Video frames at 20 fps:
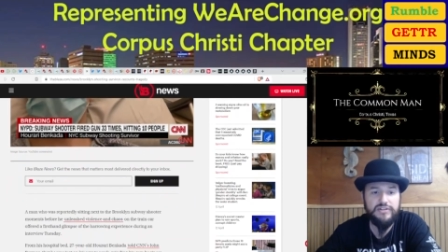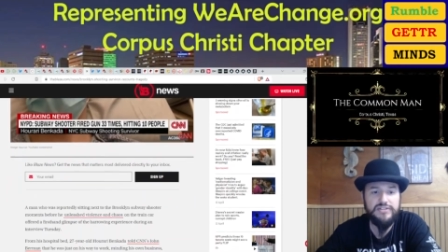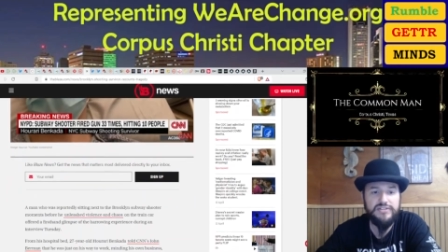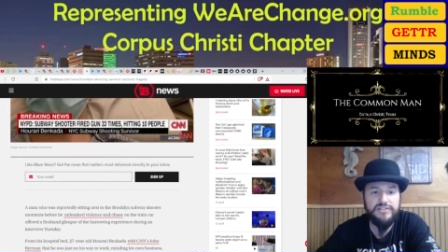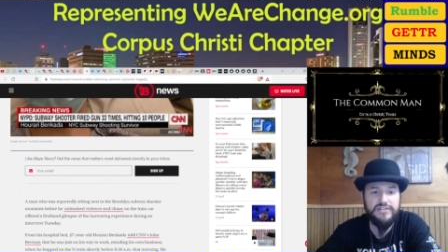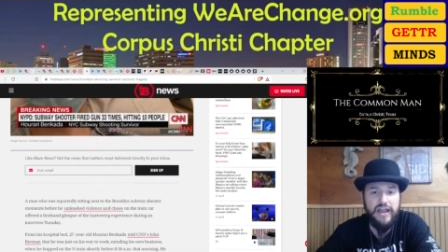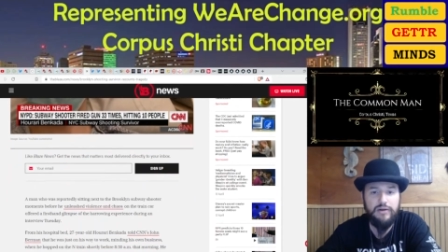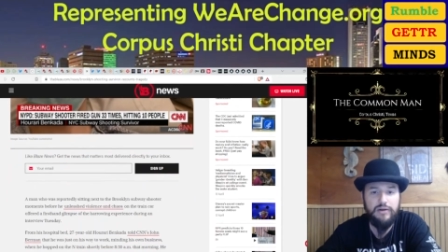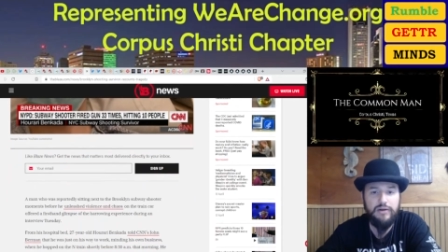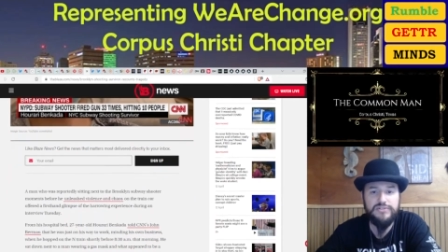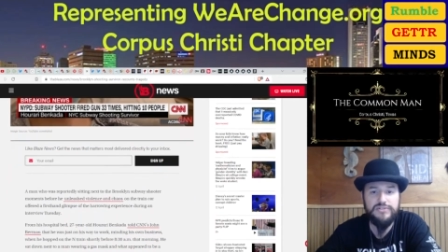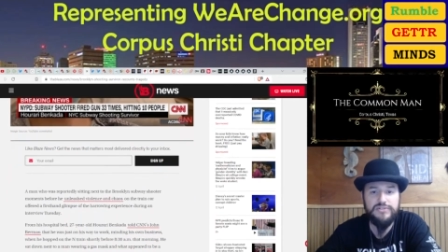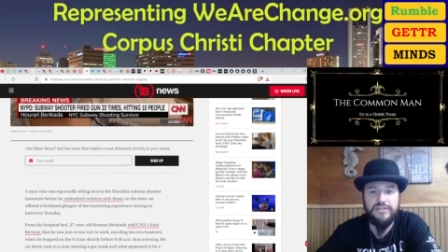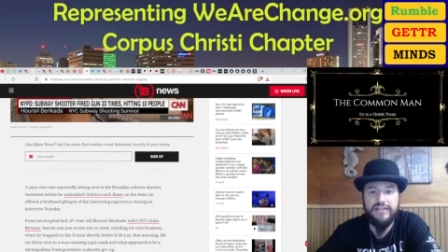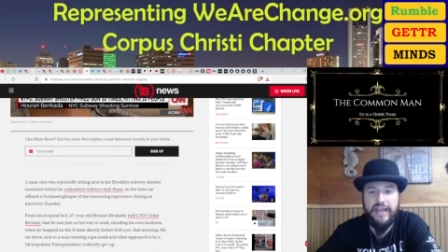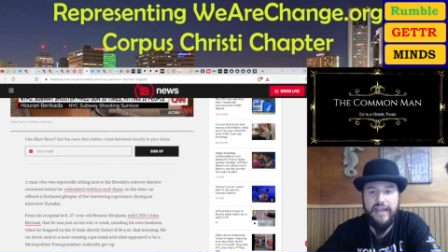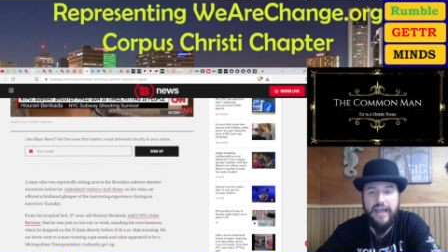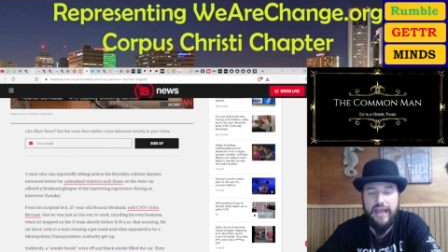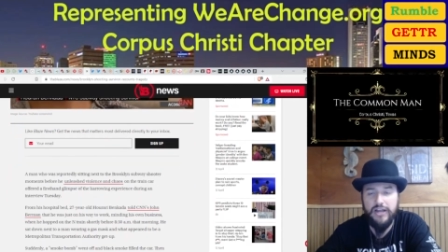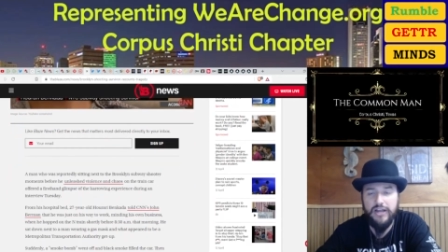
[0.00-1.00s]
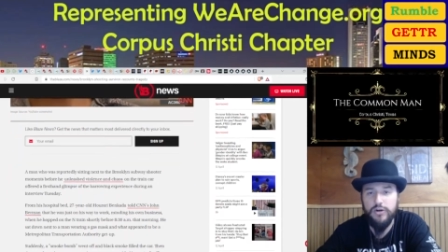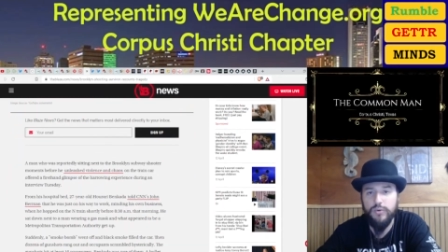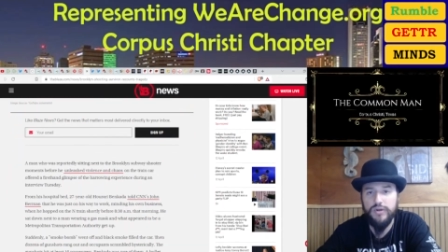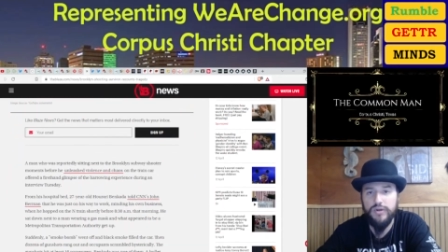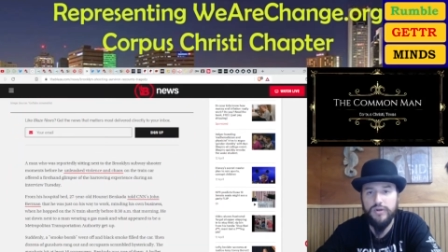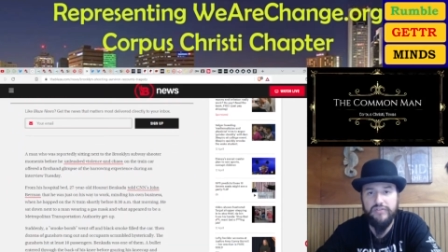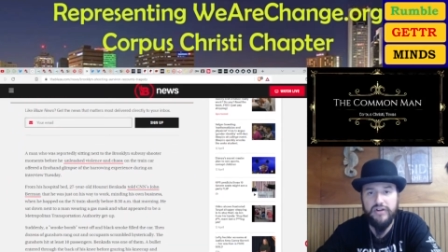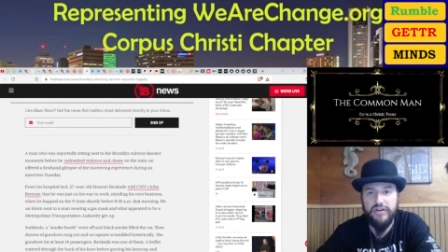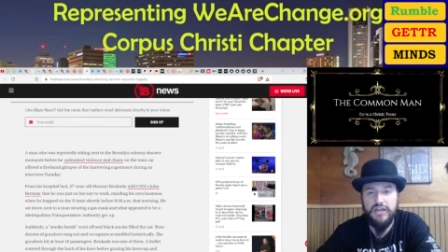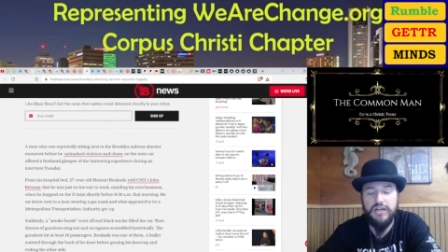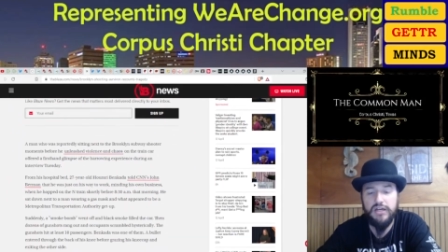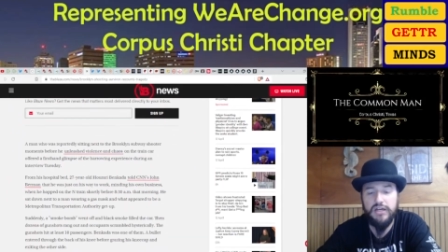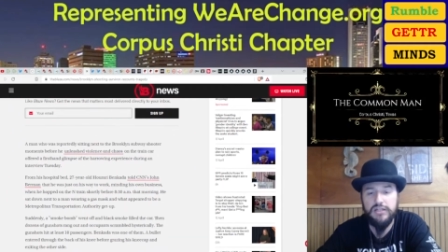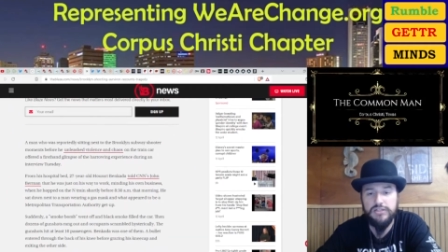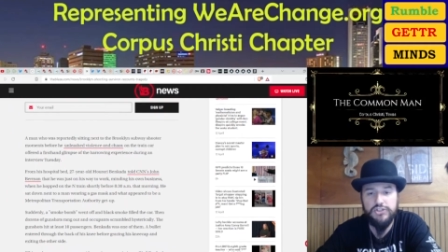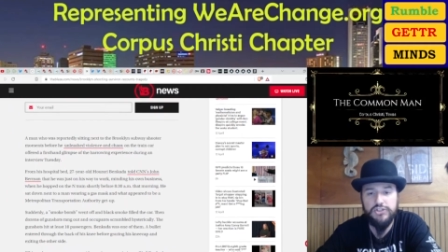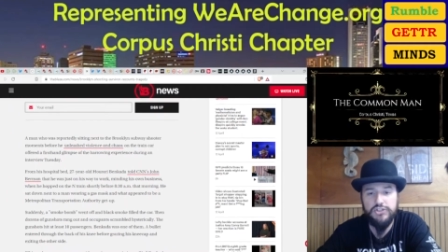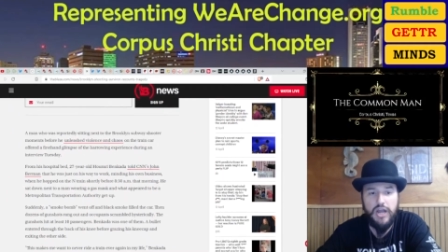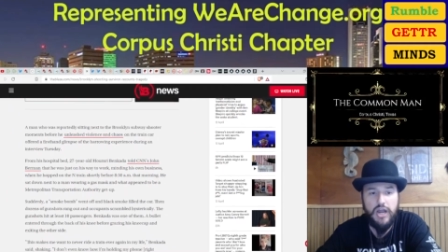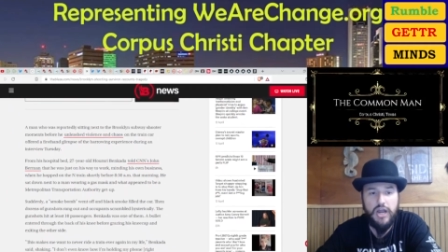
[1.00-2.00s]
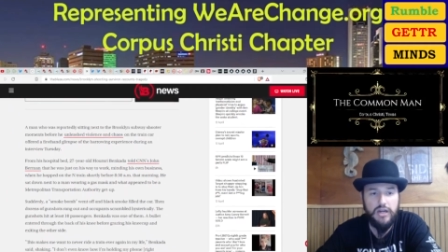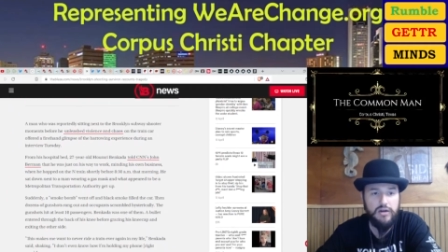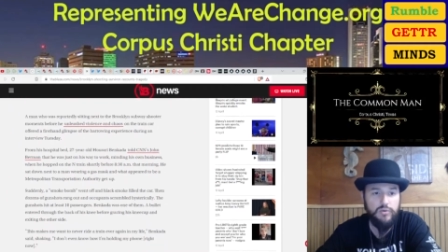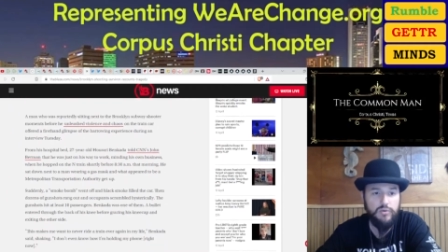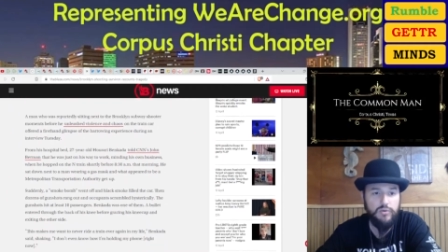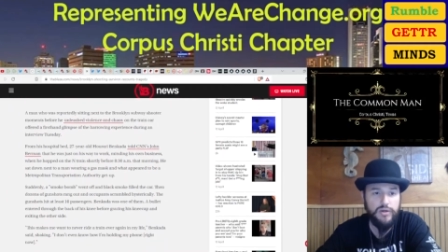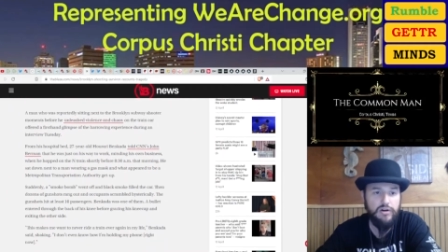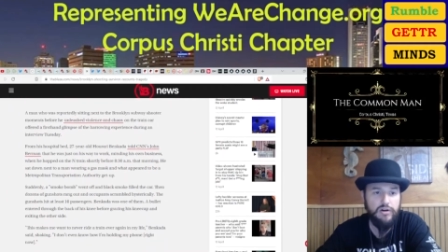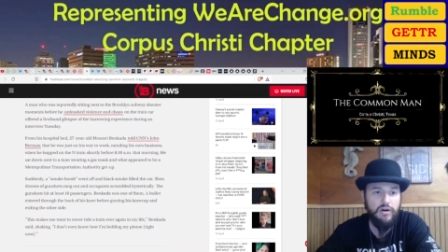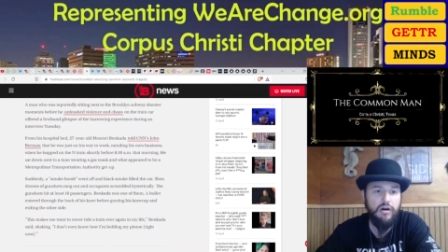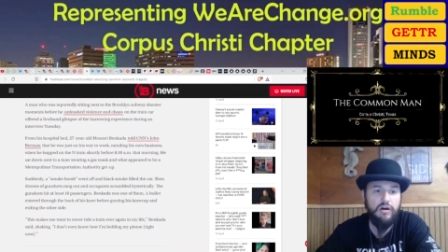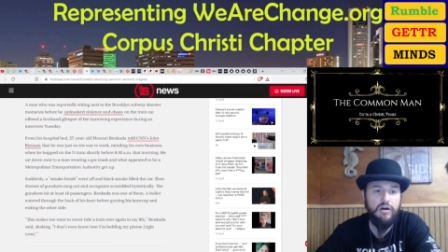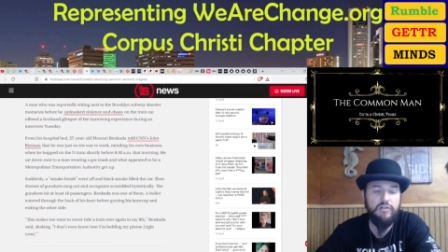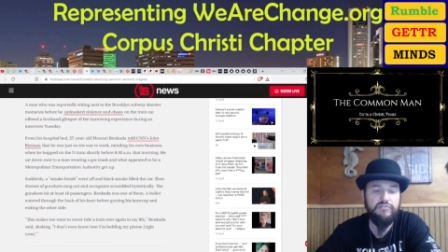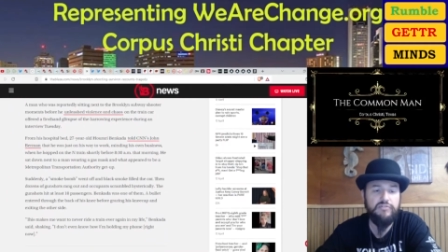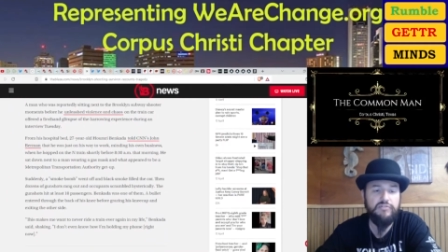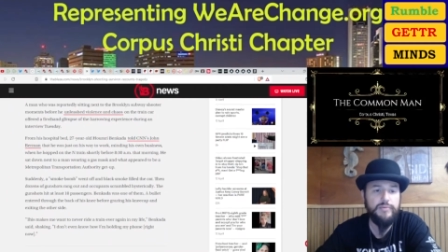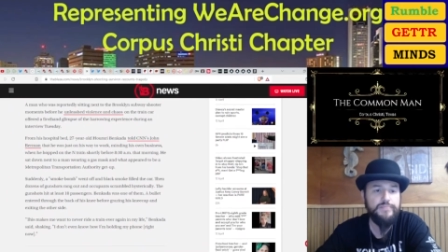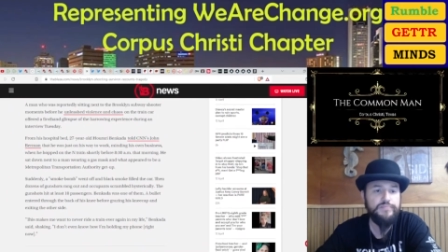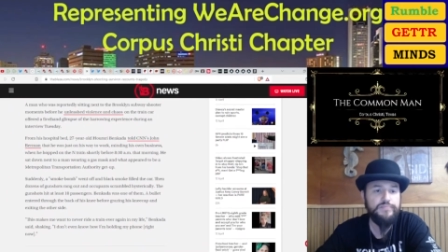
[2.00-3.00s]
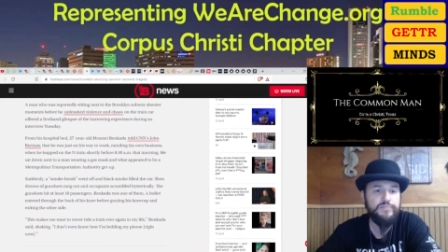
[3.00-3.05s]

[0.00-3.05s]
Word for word: sounds and the echoing of a gunshot going off